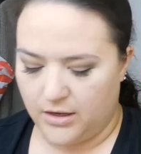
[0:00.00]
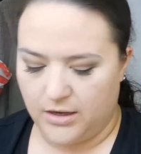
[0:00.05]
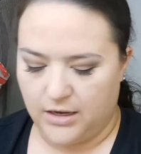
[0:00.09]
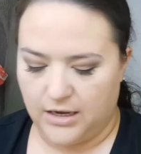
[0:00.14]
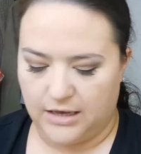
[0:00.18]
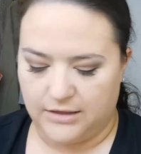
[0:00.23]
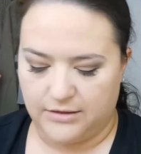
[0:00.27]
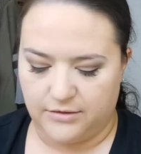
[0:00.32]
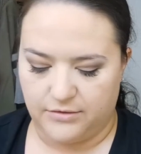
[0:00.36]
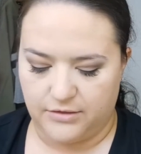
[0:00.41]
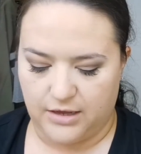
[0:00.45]

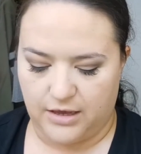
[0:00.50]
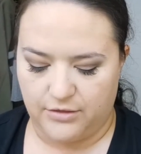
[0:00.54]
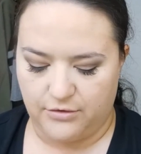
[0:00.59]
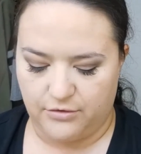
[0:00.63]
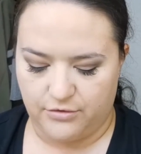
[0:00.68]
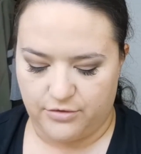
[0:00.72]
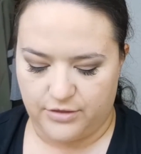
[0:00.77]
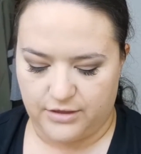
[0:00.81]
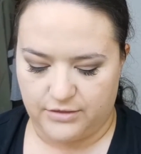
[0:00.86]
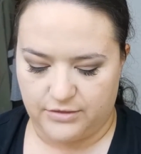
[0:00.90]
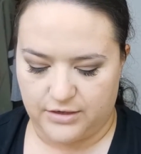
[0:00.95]
And then the other
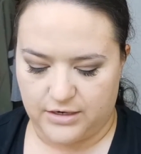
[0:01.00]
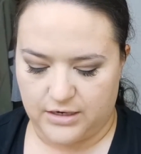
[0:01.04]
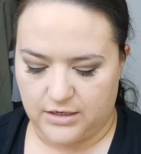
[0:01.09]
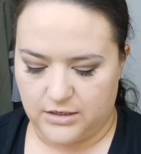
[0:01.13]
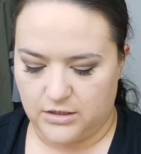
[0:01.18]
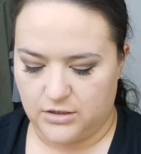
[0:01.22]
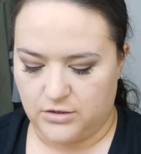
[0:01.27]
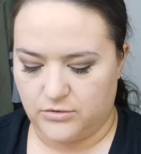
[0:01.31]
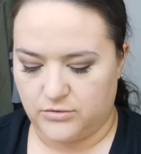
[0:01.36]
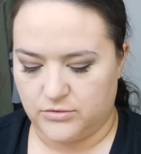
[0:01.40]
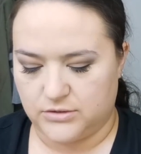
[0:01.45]
thing that I
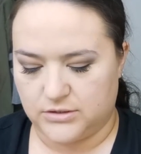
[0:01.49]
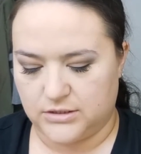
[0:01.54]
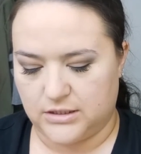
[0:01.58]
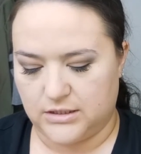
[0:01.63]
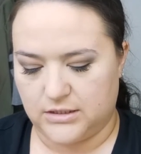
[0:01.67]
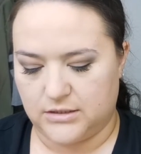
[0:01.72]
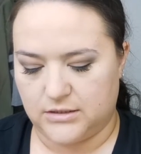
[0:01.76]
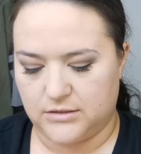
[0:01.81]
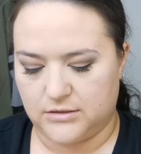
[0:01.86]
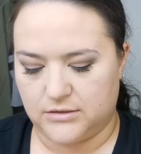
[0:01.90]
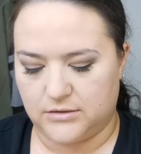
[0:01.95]
use
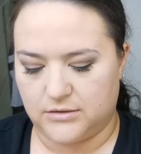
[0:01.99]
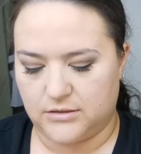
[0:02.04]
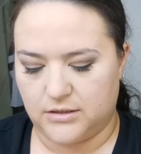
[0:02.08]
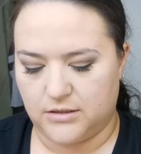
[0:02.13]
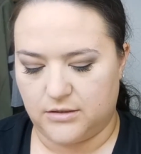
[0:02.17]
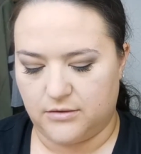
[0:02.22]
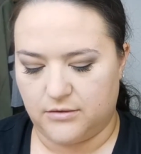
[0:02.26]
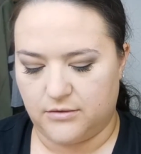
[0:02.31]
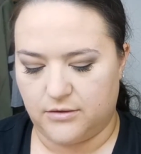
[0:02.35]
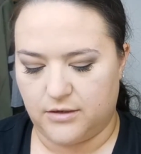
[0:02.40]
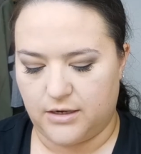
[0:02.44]
is
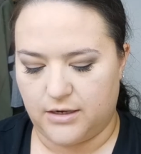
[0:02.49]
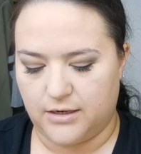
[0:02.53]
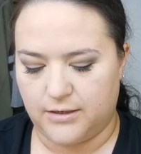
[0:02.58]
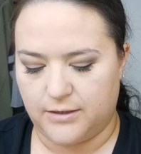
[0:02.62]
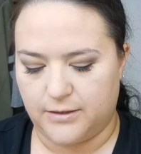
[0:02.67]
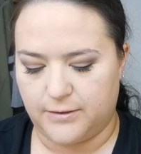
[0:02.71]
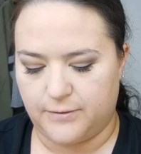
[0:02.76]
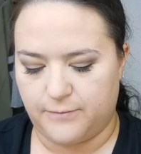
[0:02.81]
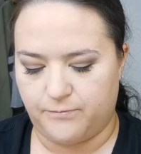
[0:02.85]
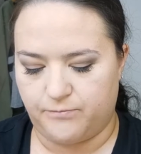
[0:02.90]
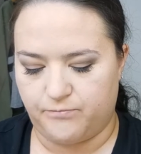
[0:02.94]

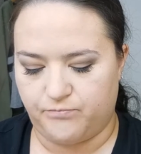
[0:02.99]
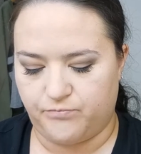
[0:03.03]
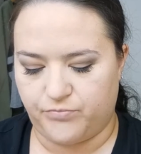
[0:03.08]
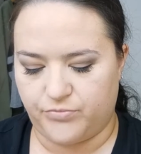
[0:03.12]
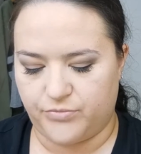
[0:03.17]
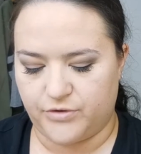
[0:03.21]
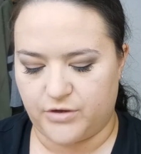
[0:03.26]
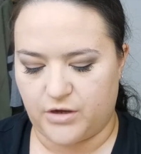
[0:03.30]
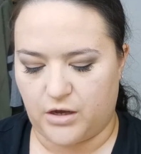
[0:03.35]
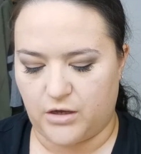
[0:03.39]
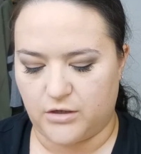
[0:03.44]

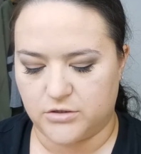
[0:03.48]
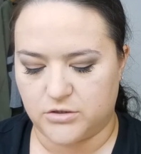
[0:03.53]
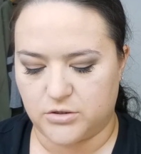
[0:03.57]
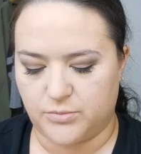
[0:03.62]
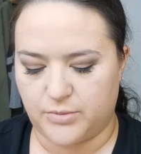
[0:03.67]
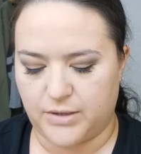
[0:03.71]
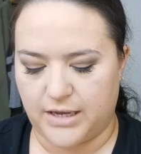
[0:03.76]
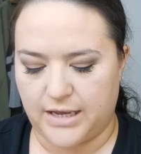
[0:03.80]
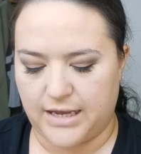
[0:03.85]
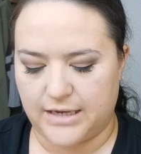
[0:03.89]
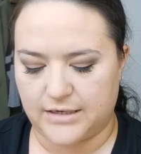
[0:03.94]
also
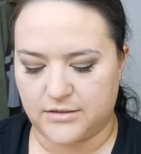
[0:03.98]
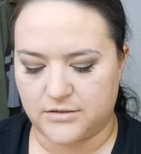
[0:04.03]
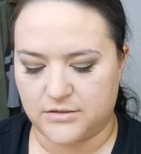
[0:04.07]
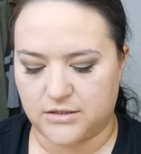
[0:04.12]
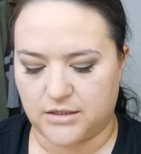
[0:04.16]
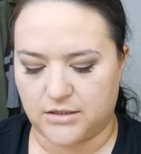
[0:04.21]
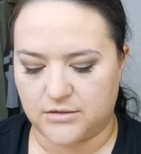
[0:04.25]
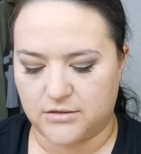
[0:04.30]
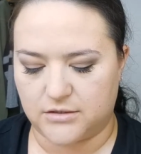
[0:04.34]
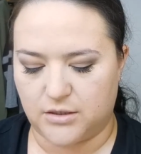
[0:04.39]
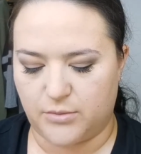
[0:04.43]
by
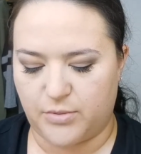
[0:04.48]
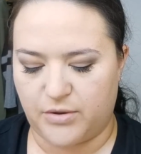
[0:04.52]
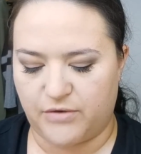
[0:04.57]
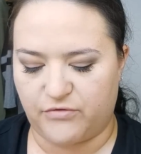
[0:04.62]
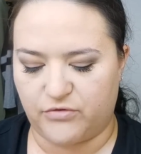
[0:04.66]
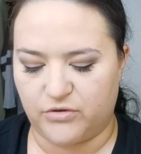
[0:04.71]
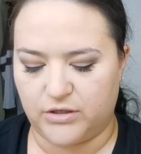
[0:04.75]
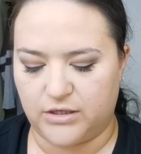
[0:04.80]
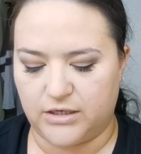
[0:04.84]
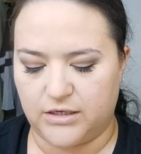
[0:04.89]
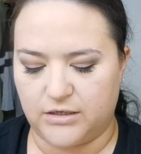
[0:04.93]
Anastasia
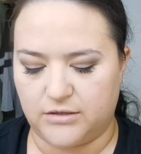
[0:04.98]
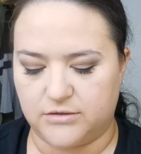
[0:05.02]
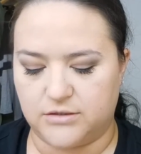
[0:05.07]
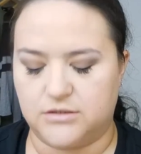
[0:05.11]
Beverly Hills.